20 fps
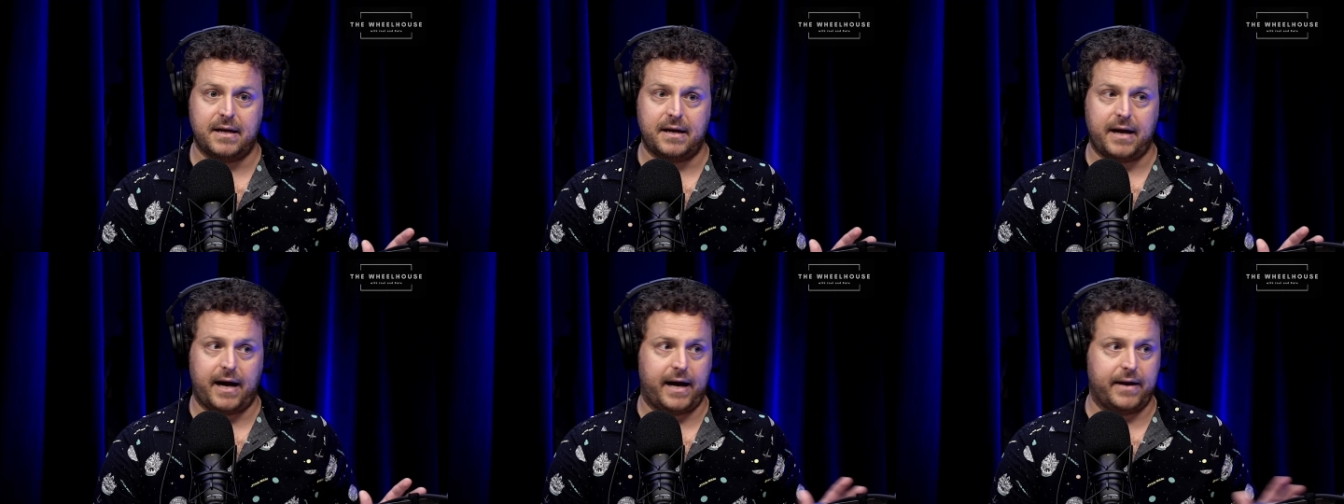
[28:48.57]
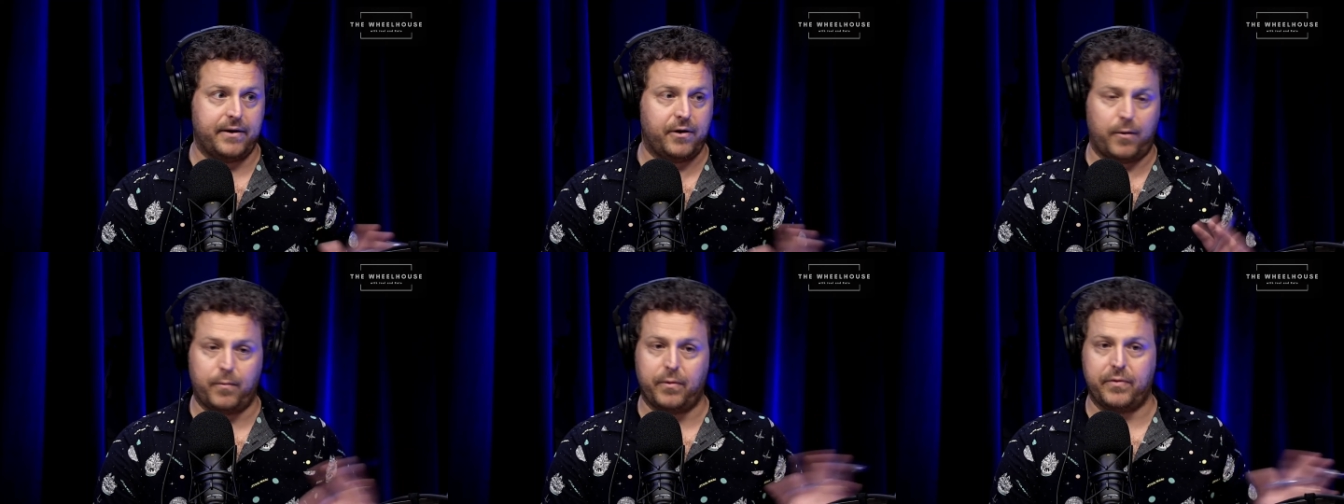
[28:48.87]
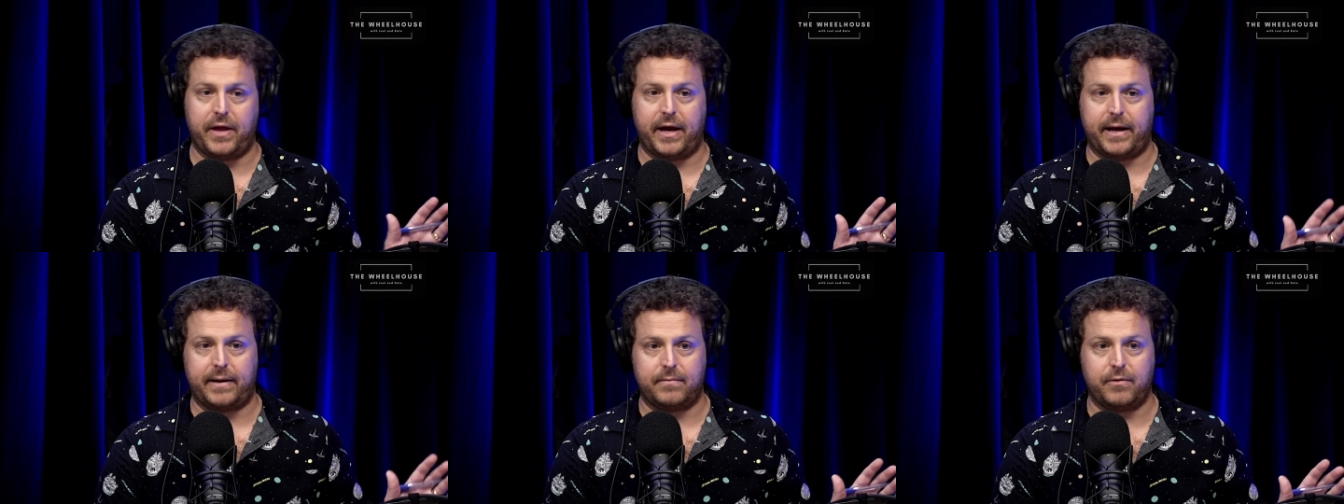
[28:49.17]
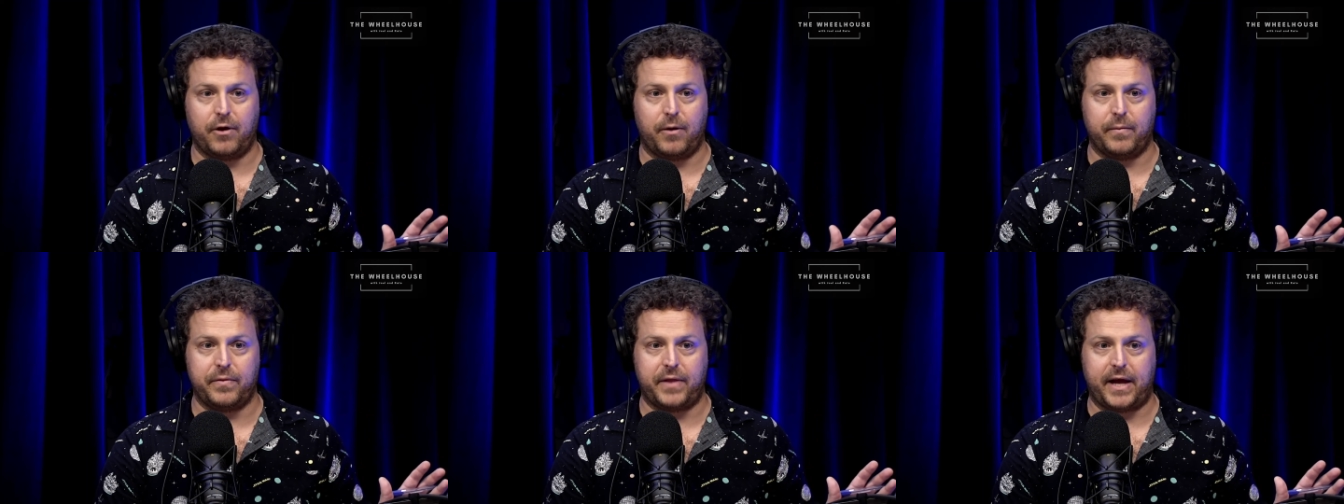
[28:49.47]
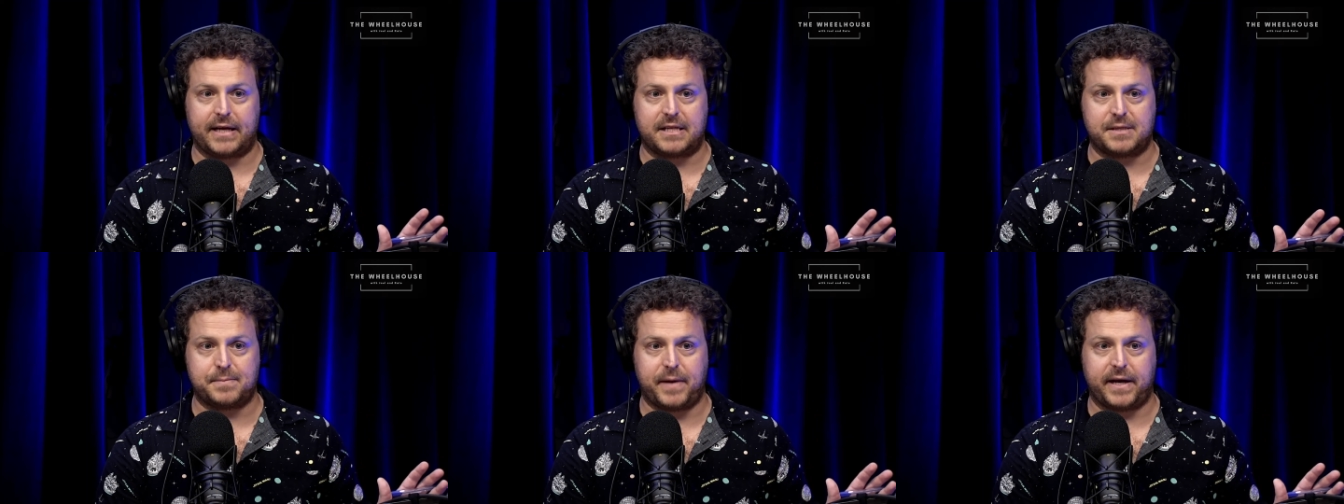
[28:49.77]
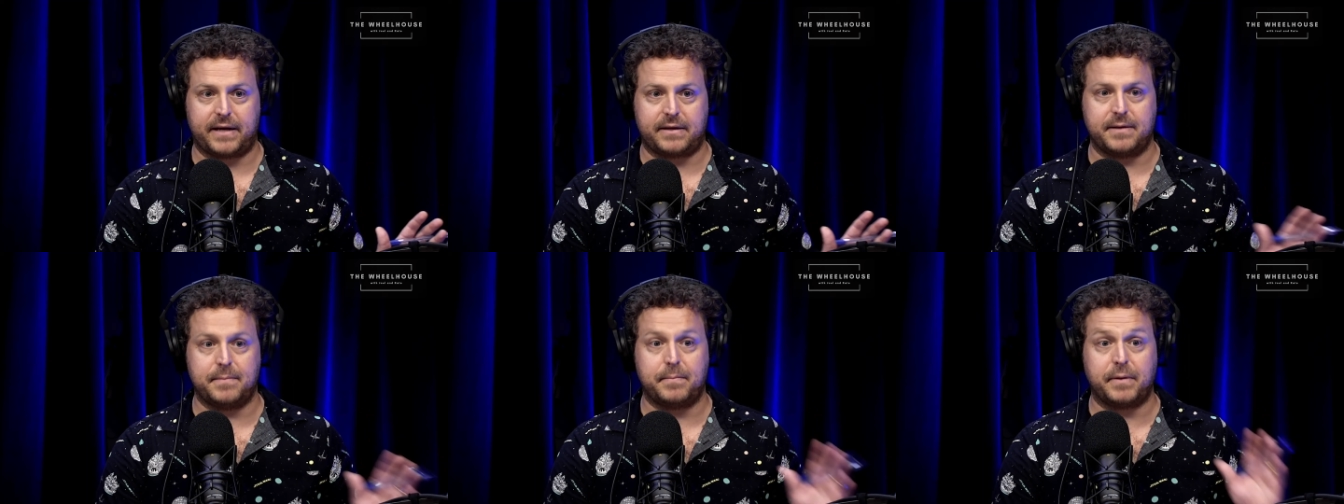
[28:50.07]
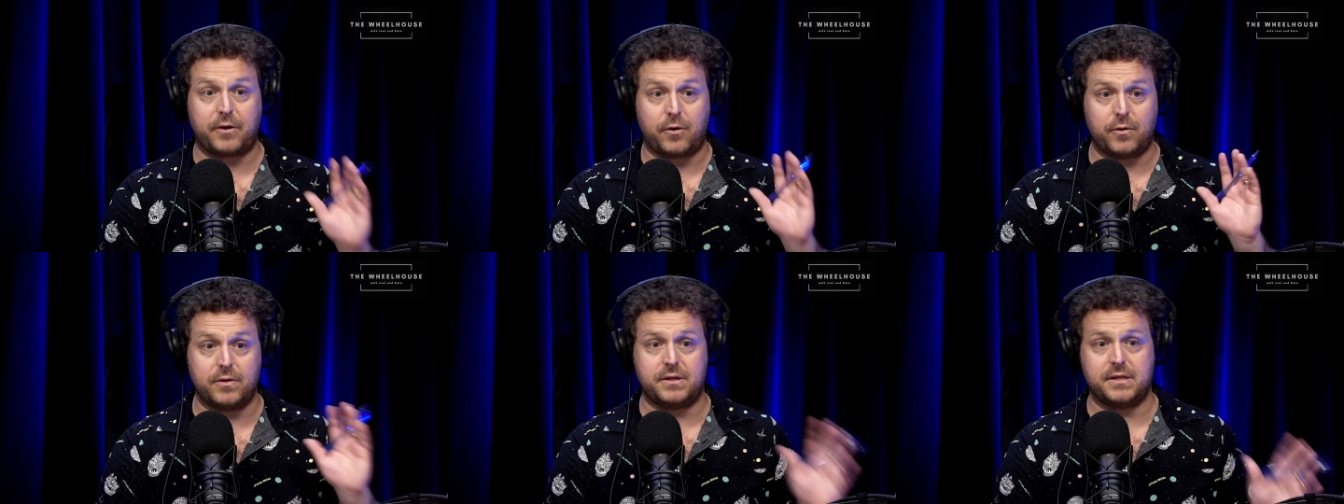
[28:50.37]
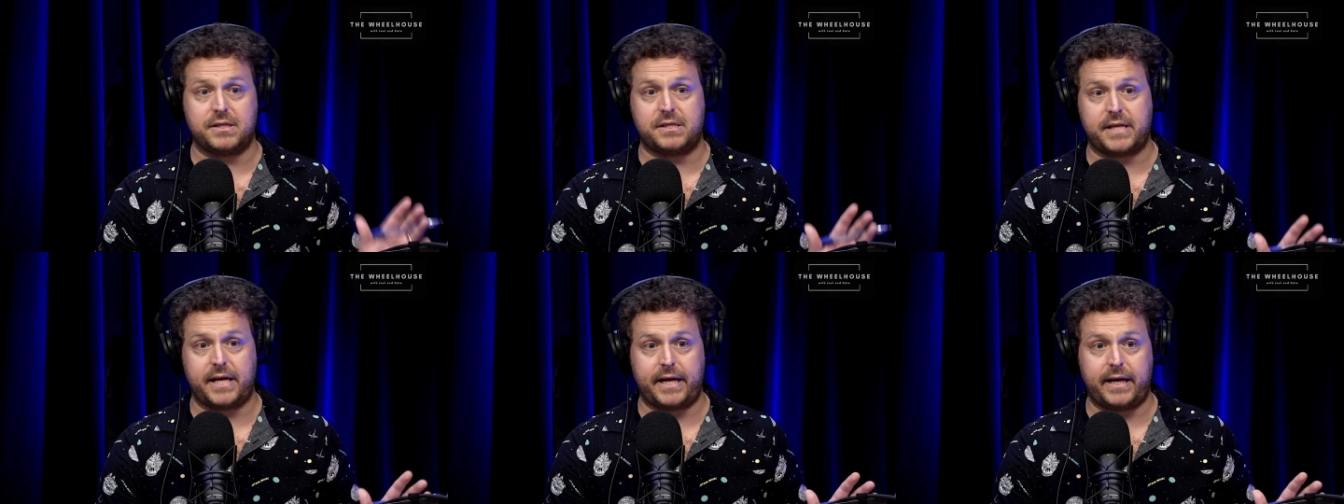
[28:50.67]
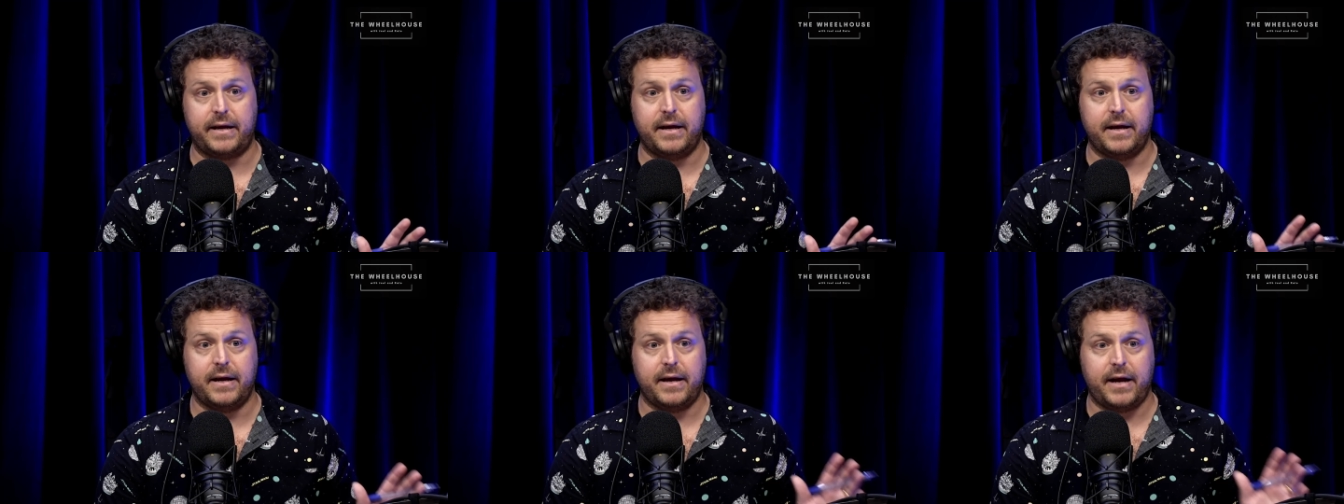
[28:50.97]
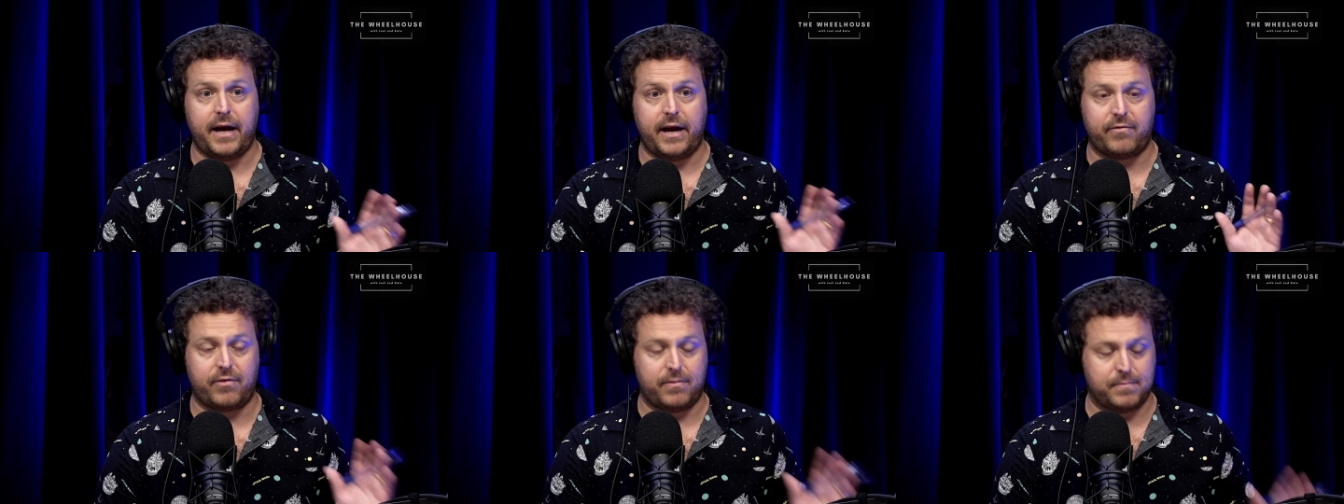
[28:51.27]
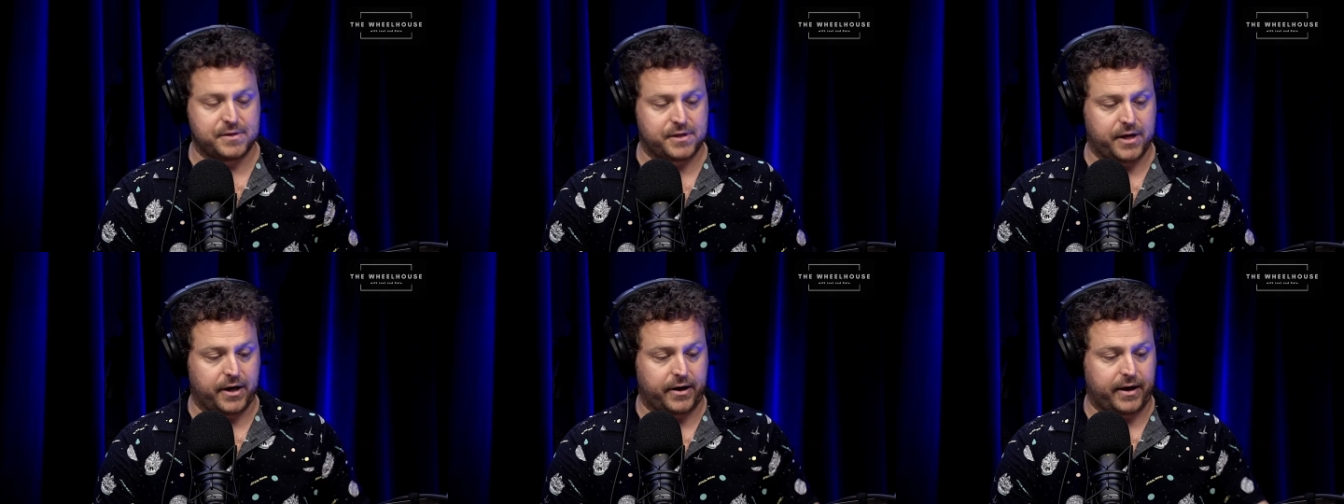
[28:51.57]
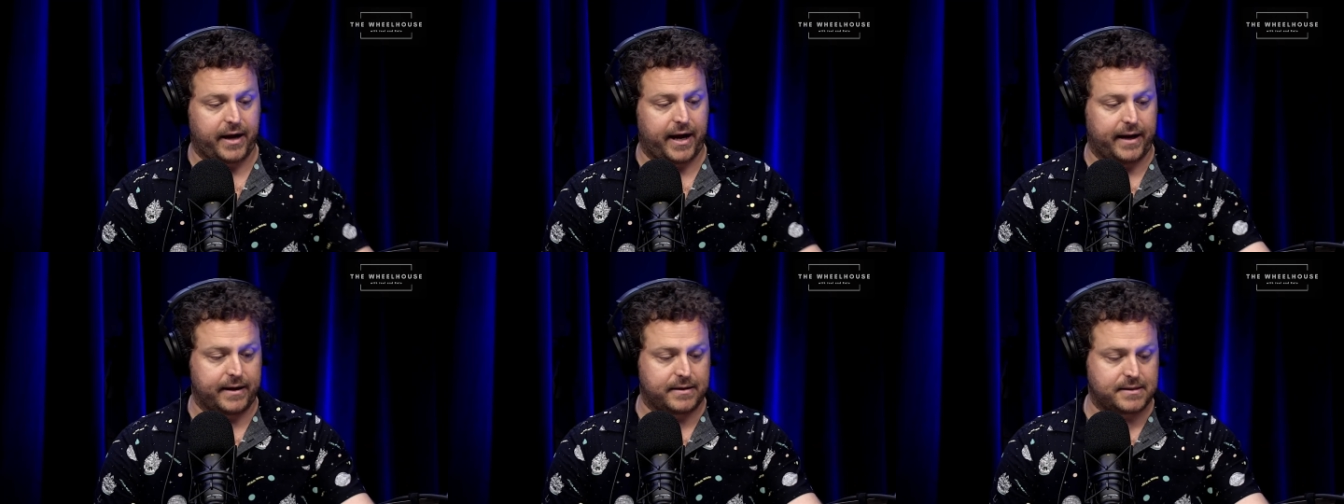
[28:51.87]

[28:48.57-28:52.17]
Uh, not what they not what they expected, but good to see everyone was okay.